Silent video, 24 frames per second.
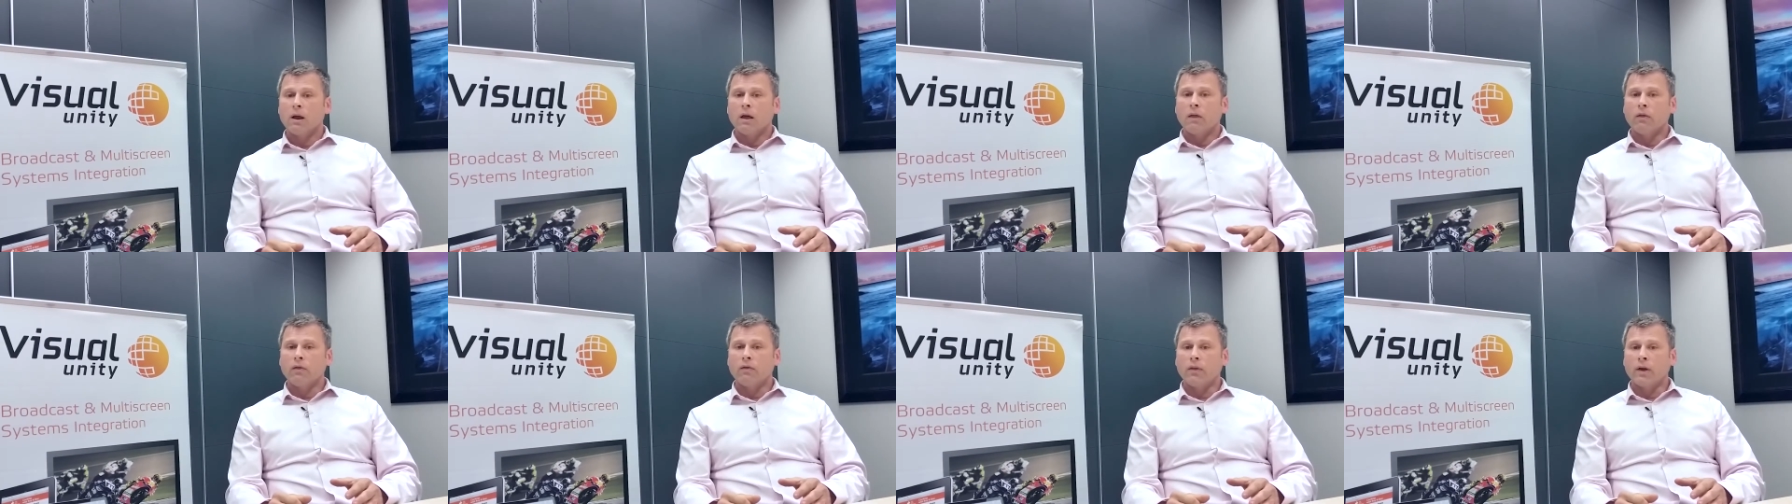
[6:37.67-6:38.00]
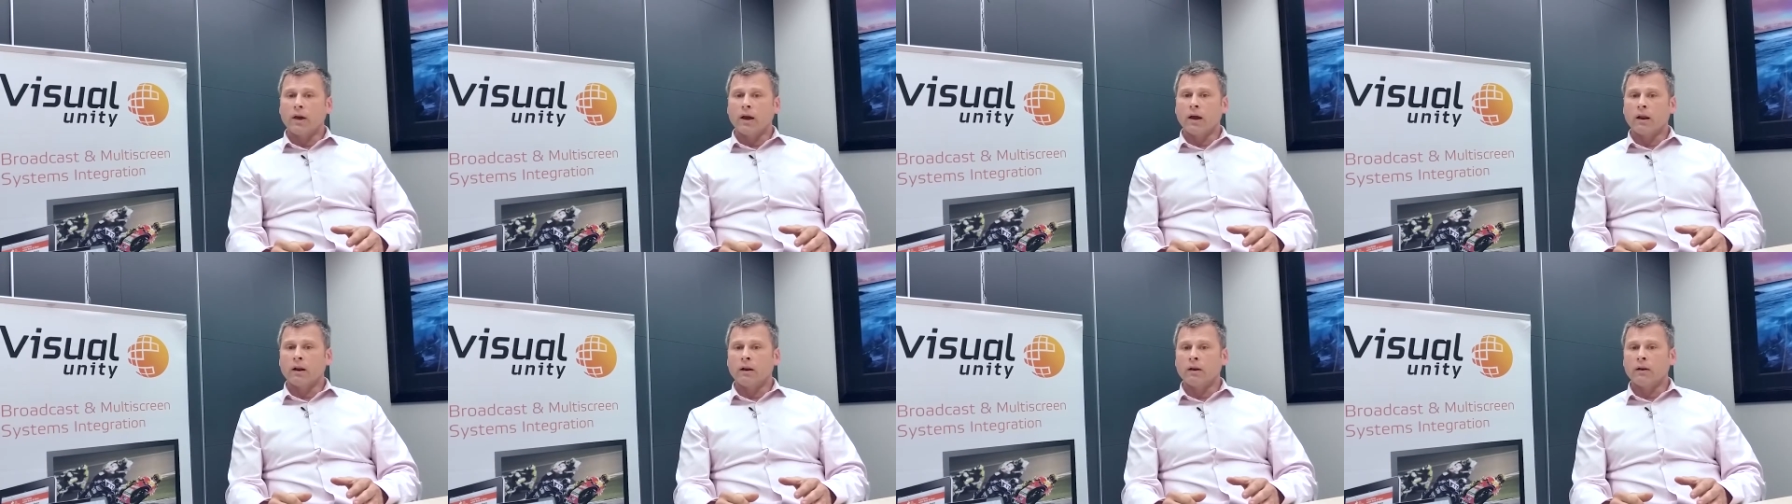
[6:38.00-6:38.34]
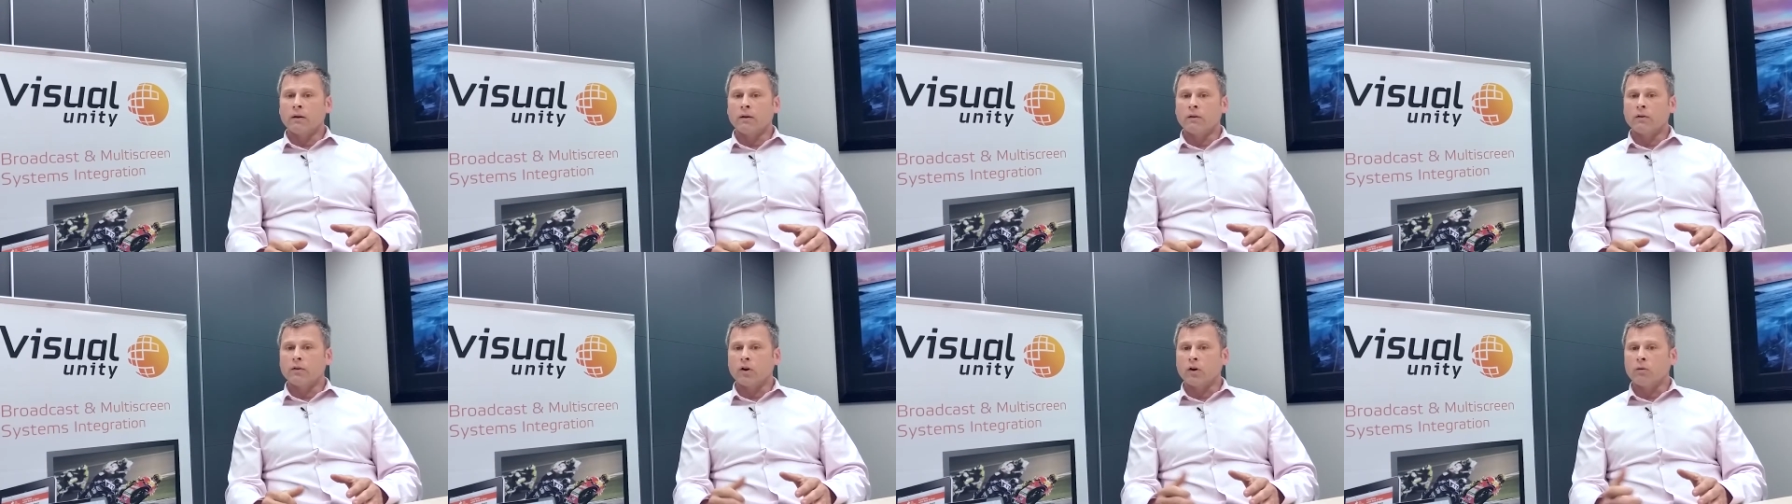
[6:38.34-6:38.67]
then
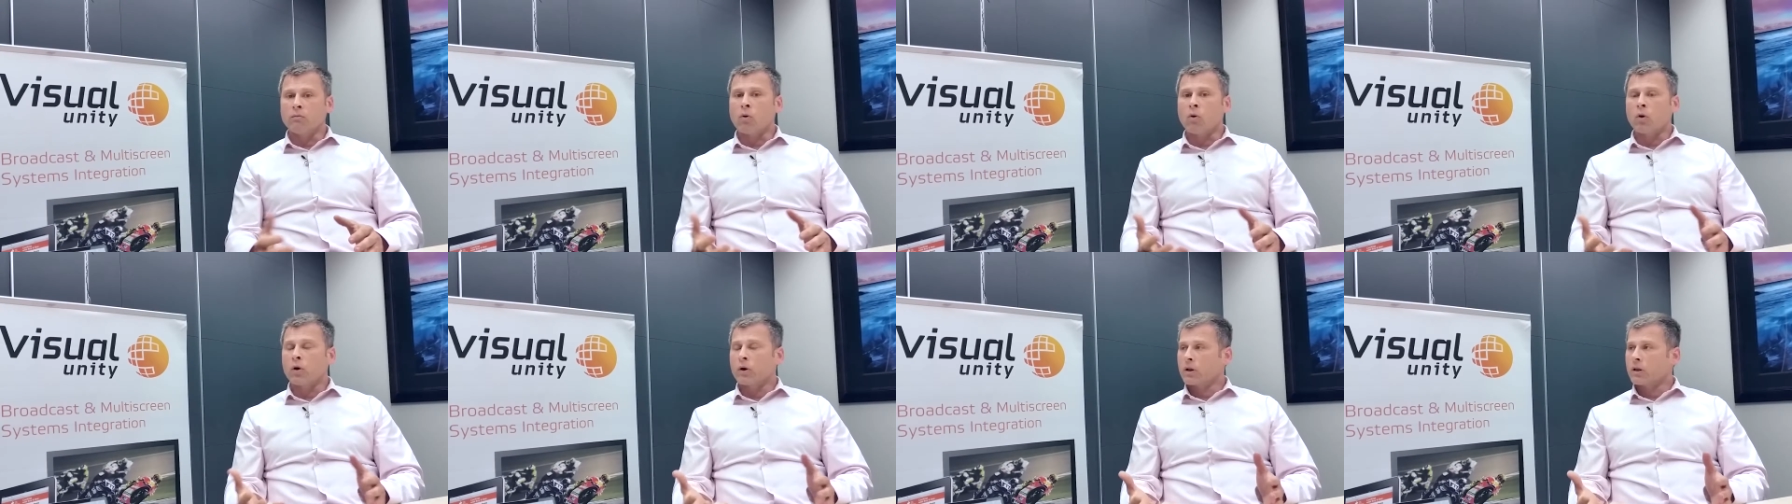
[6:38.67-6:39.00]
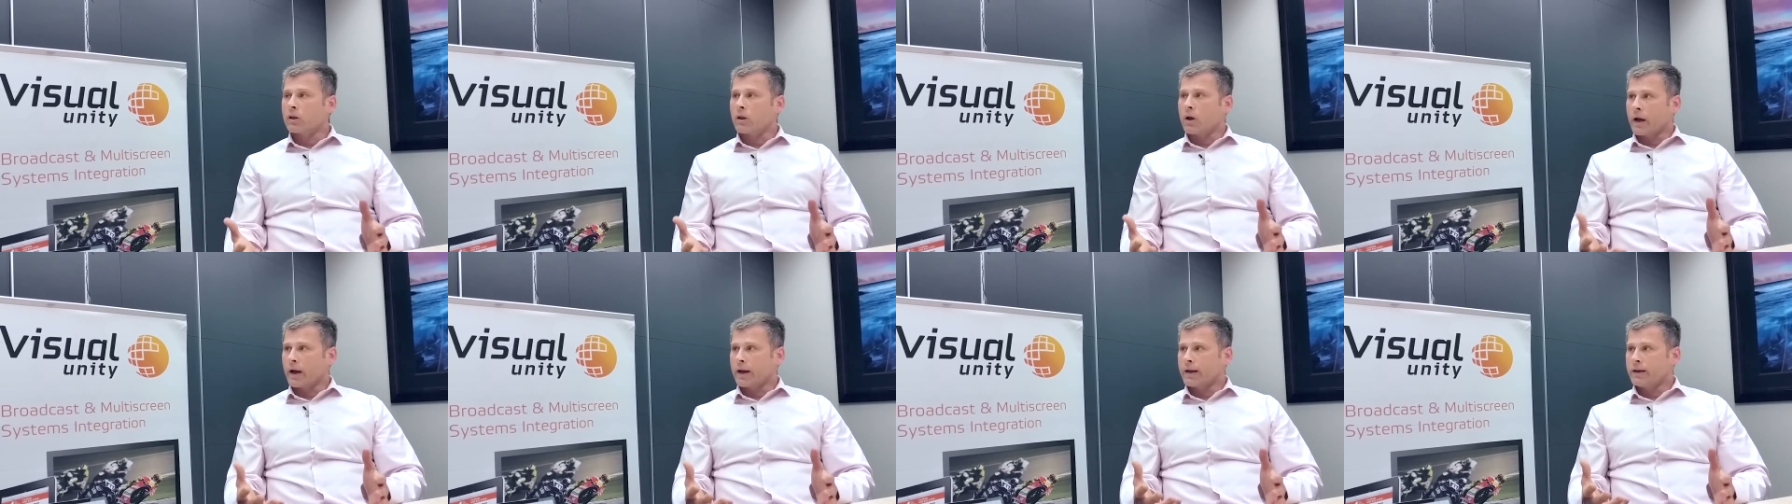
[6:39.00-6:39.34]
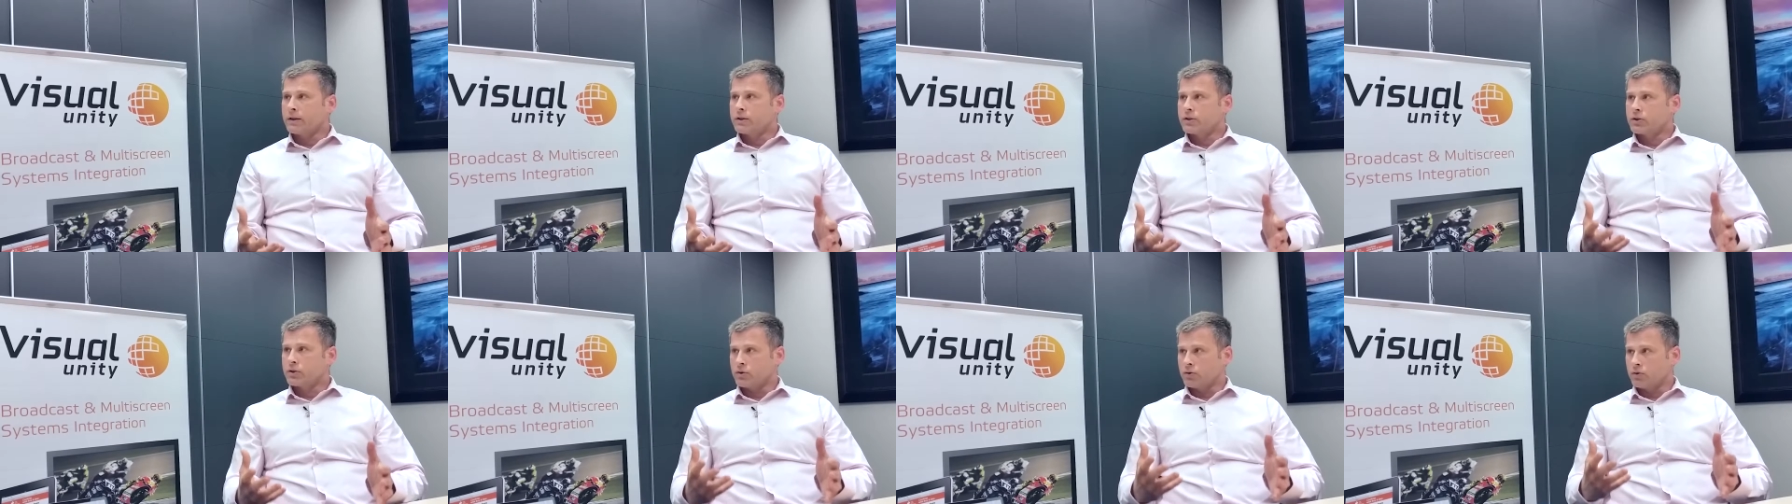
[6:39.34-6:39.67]
they're more inclined
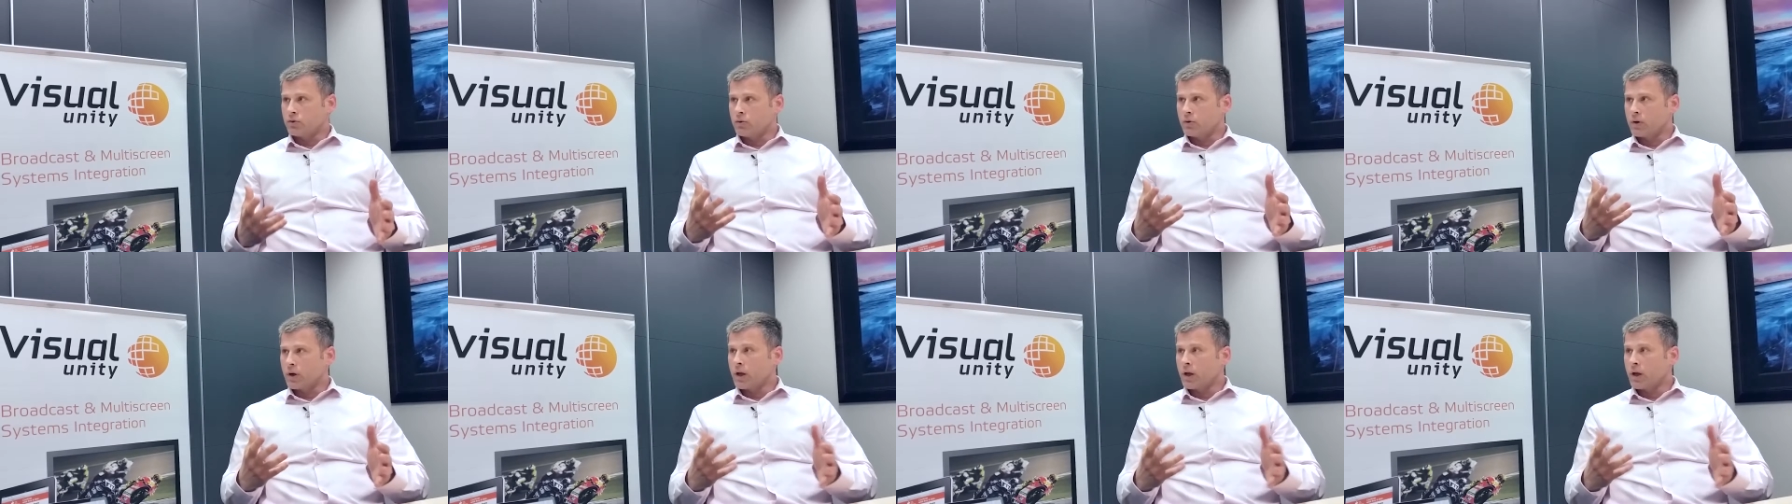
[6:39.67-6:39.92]
to